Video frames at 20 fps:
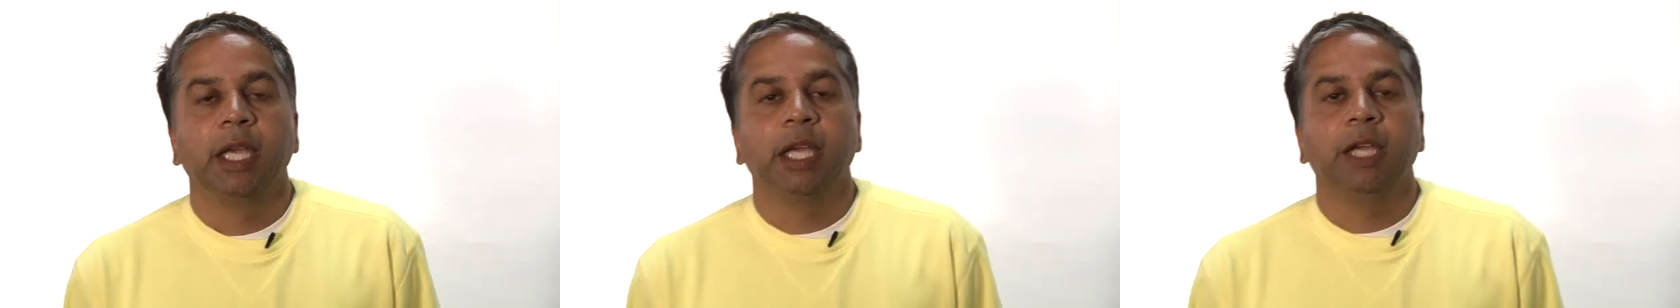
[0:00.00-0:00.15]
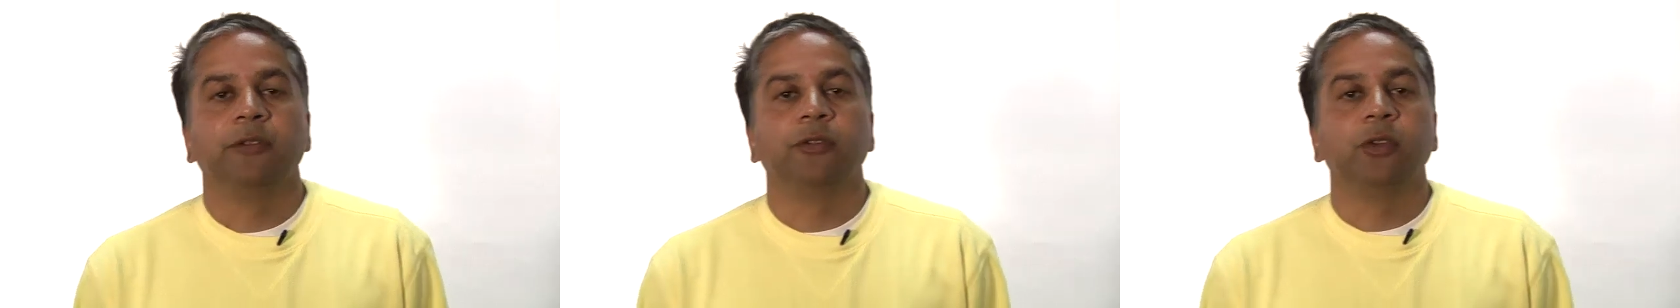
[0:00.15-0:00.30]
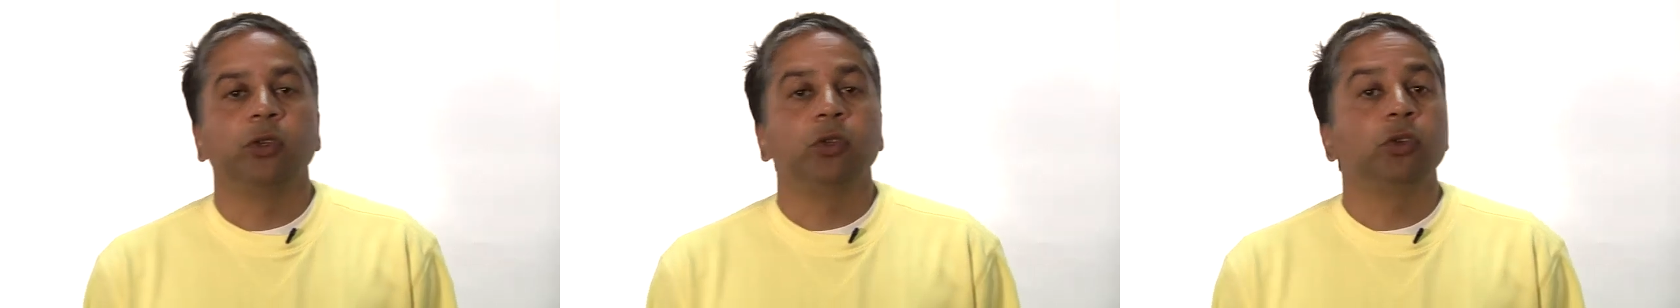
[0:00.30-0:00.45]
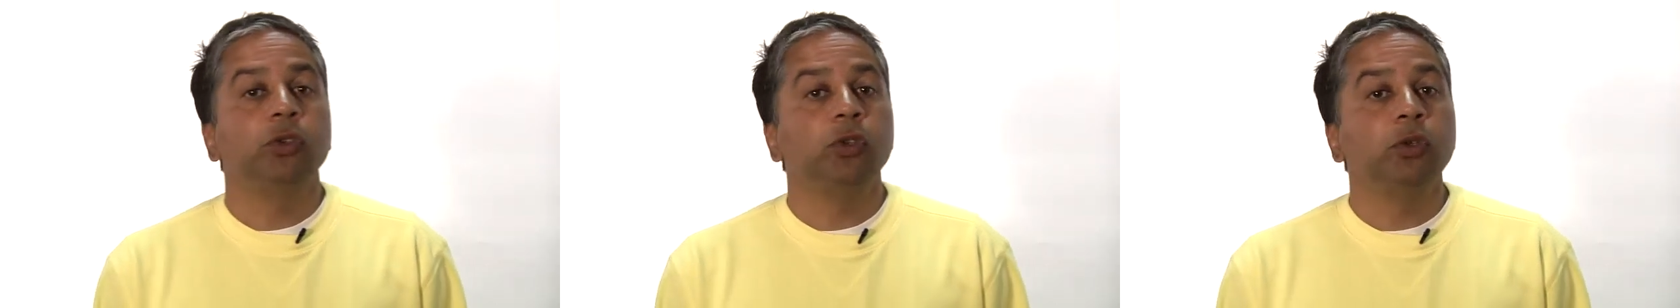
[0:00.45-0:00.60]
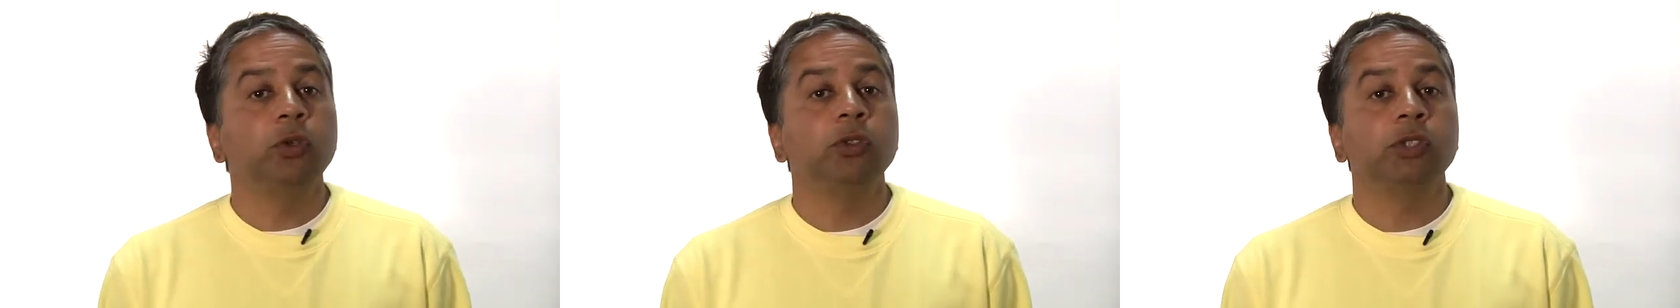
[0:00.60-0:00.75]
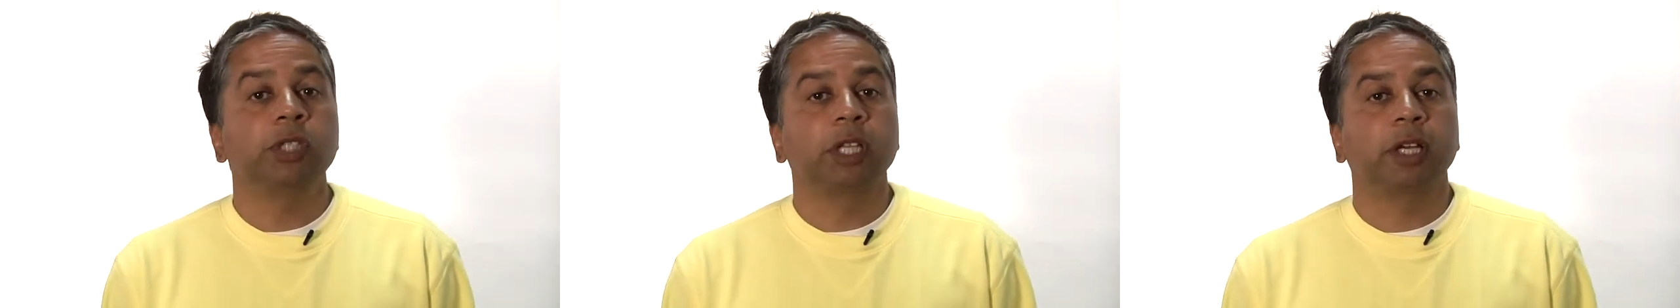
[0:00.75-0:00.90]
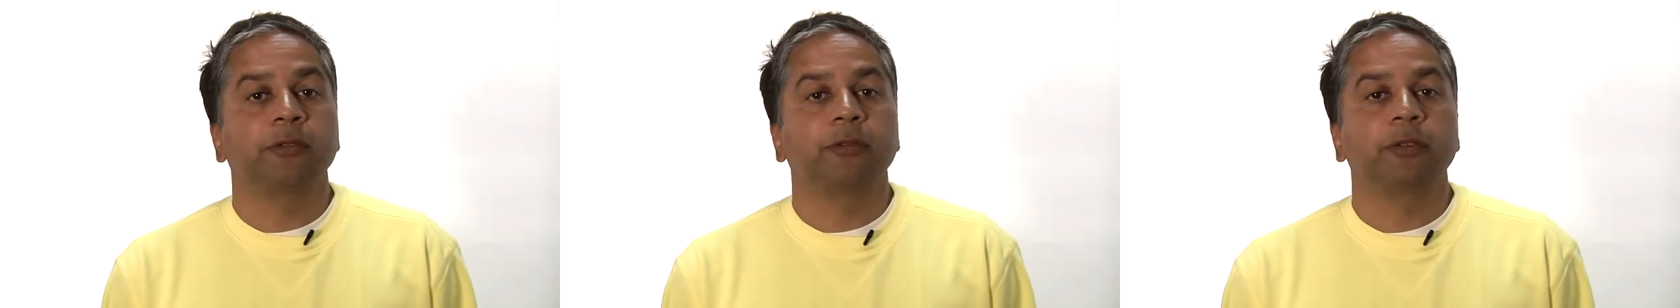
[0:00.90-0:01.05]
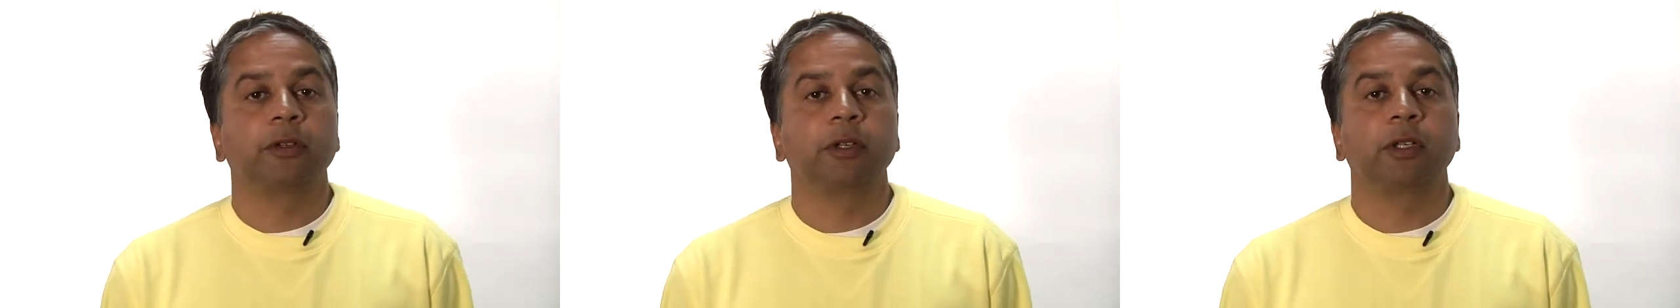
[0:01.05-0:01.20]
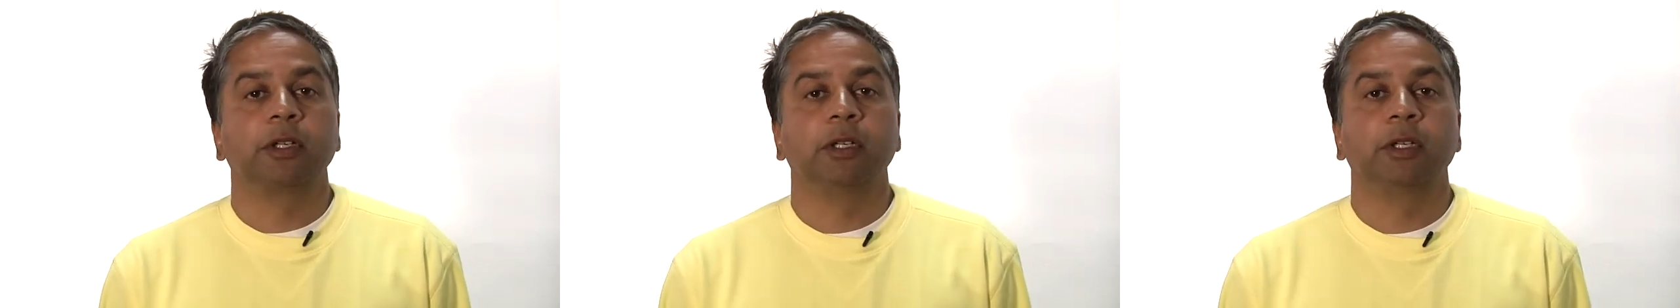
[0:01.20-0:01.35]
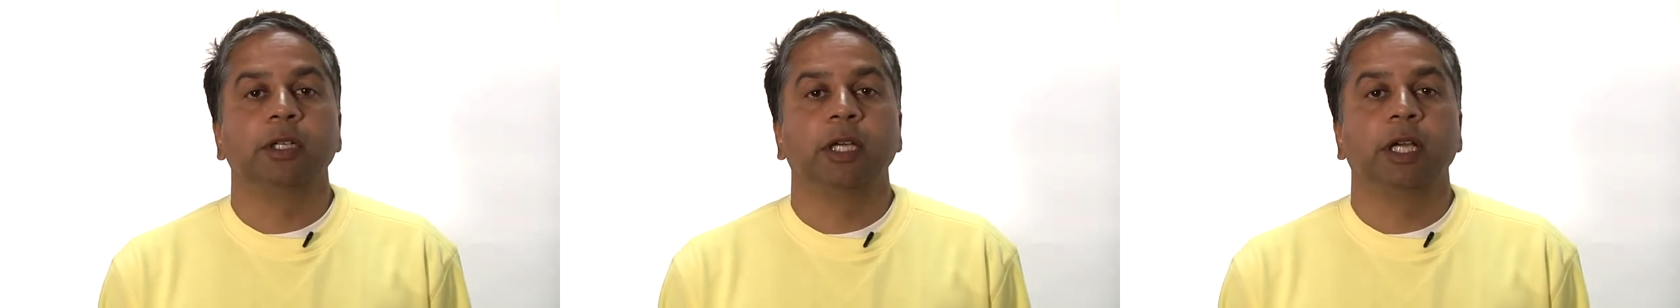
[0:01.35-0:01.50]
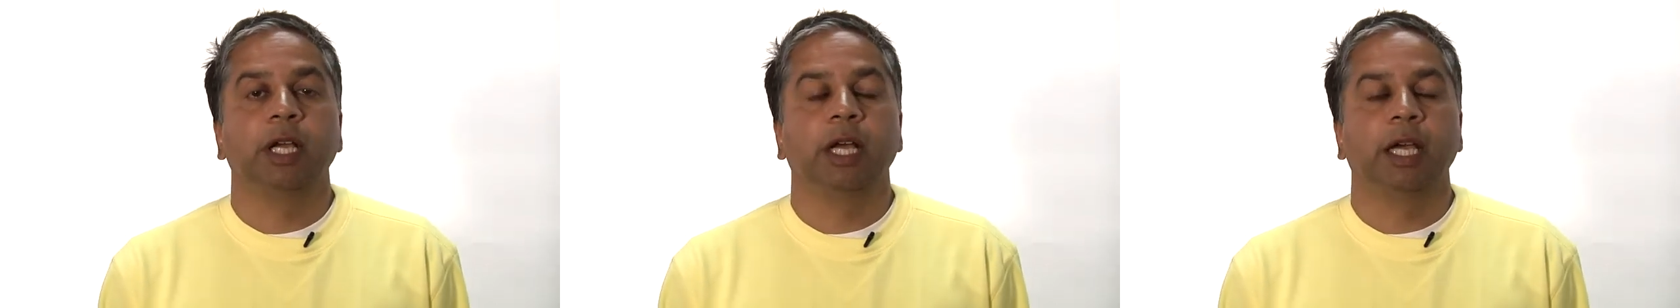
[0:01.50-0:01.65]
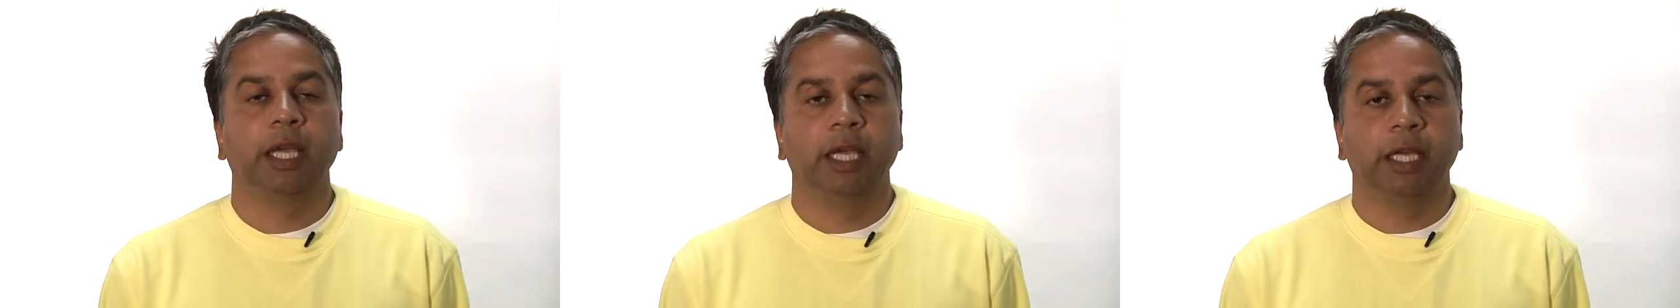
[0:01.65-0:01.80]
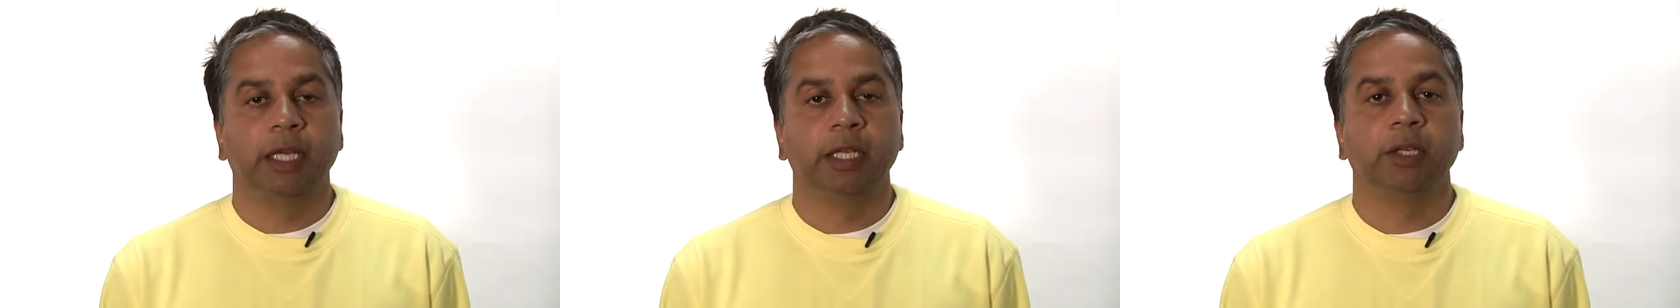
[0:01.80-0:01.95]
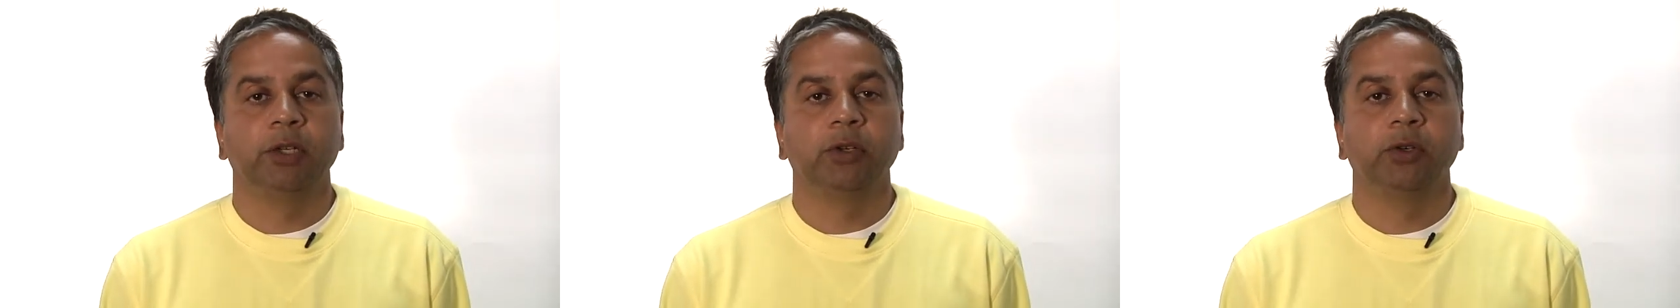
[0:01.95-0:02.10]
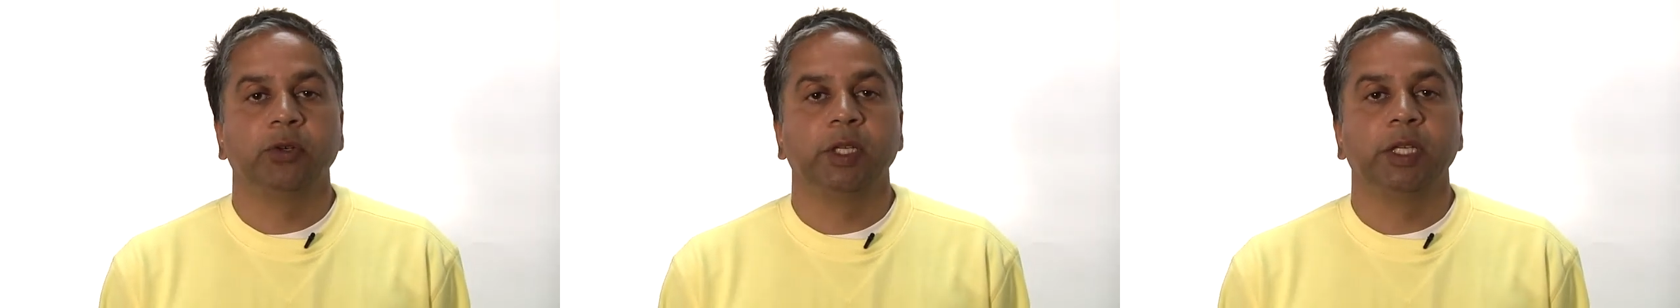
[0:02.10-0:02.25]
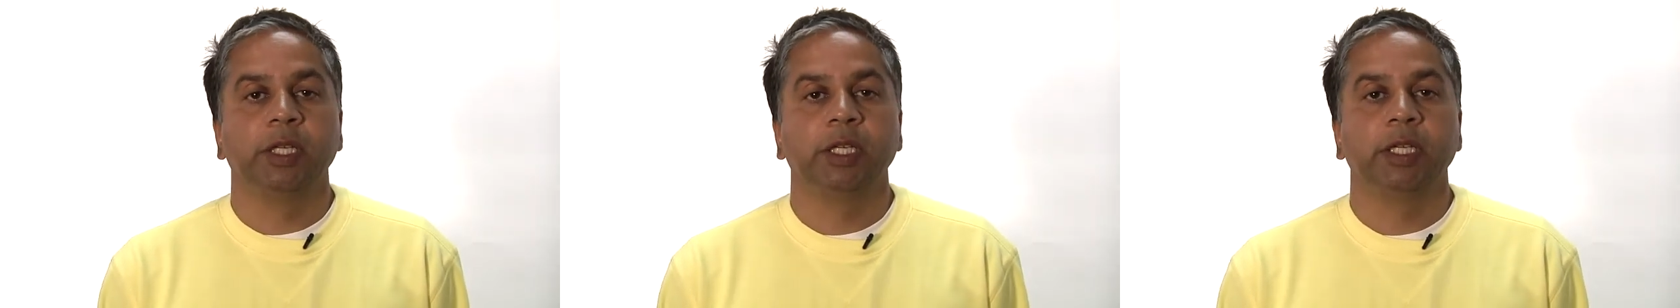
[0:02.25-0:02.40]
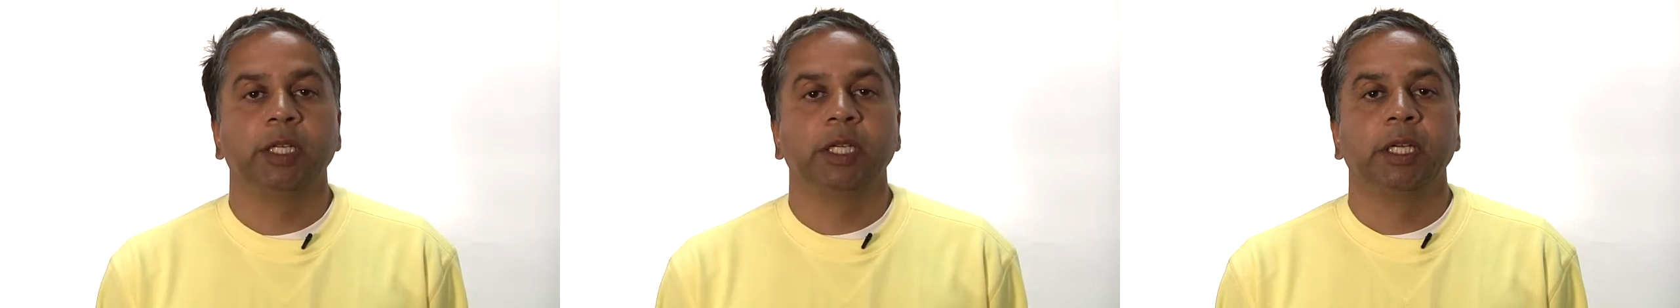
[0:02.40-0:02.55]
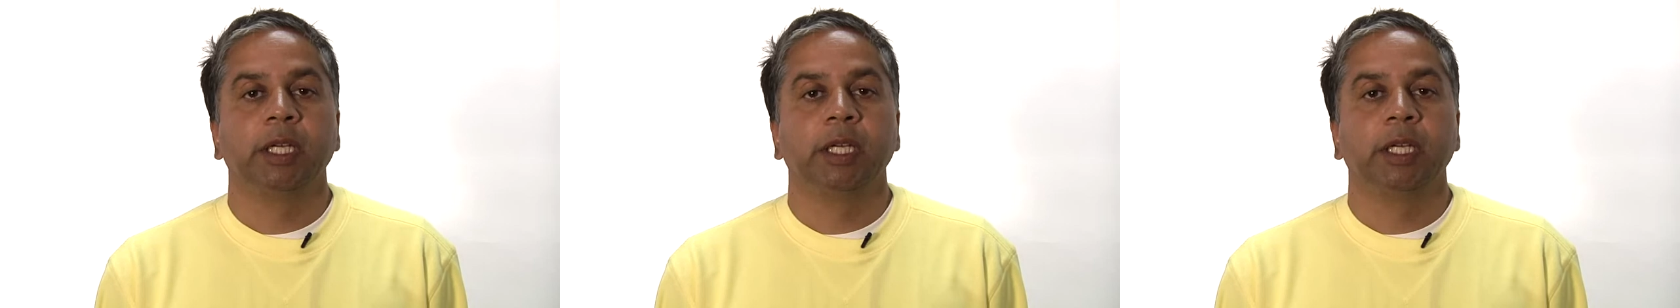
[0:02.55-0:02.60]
If you do suffer a head injury,